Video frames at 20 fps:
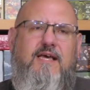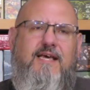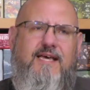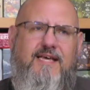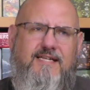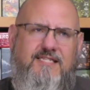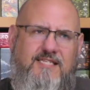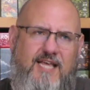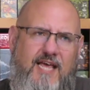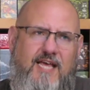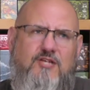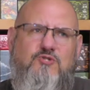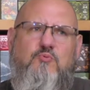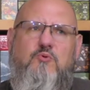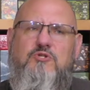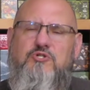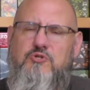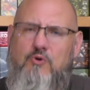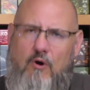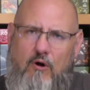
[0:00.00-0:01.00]
It takes
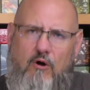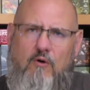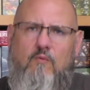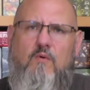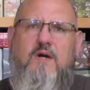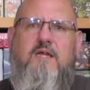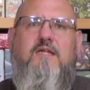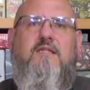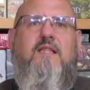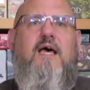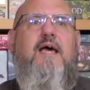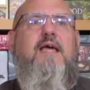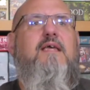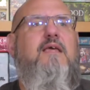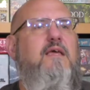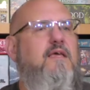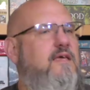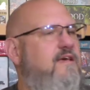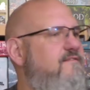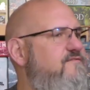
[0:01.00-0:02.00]
what you already like
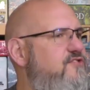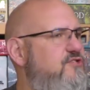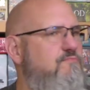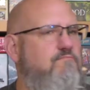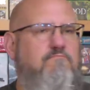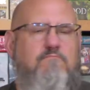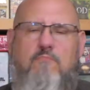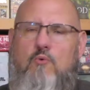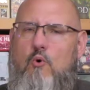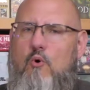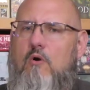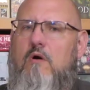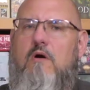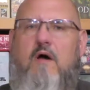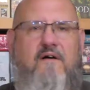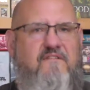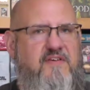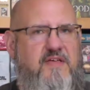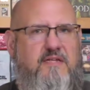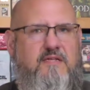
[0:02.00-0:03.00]
and gives you more
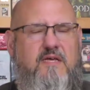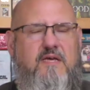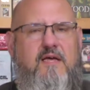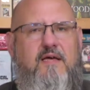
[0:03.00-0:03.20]
of it.